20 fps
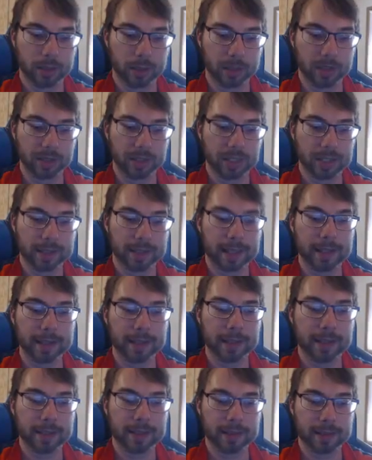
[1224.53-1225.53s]
I'm just gonna
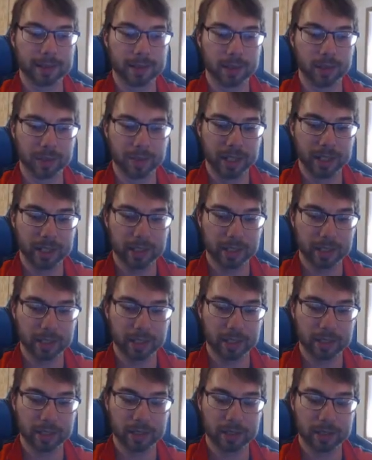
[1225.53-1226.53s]
set this to hope that
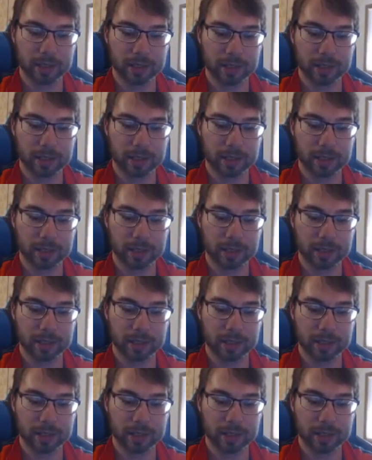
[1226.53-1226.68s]
he